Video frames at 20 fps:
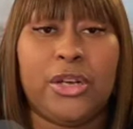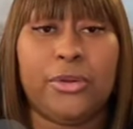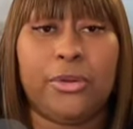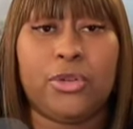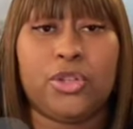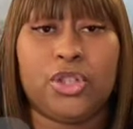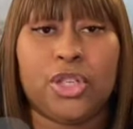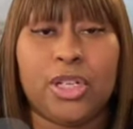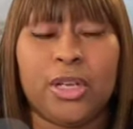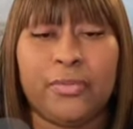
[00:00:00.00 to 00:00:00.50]

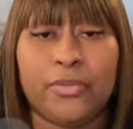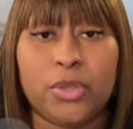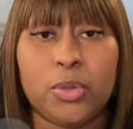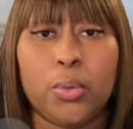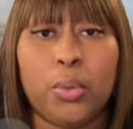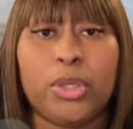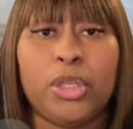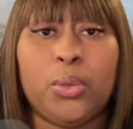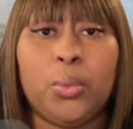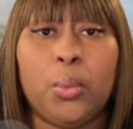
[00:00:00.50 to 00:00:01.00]
energy of
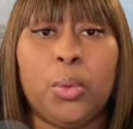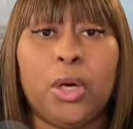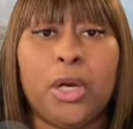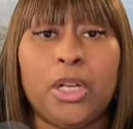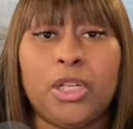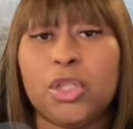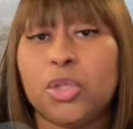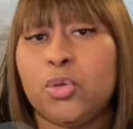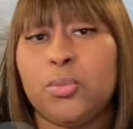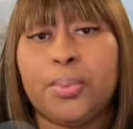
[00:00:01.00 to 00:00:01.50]

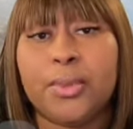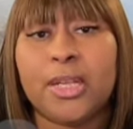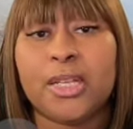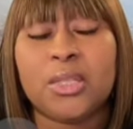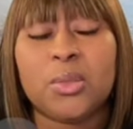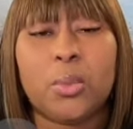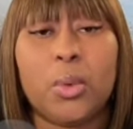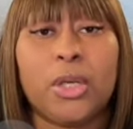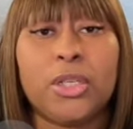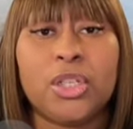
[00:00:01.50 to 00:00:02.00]
21. 2
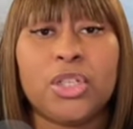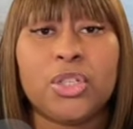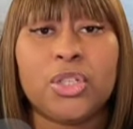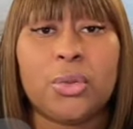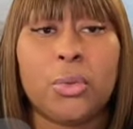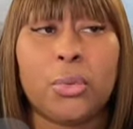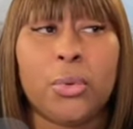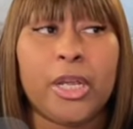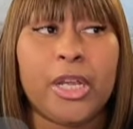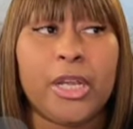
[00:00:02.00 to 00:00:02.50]
plus 1 is
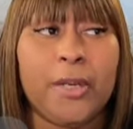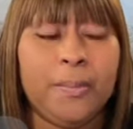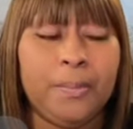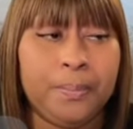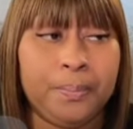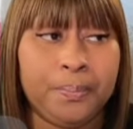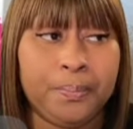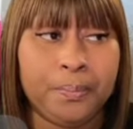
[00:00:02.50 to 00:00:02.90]
3.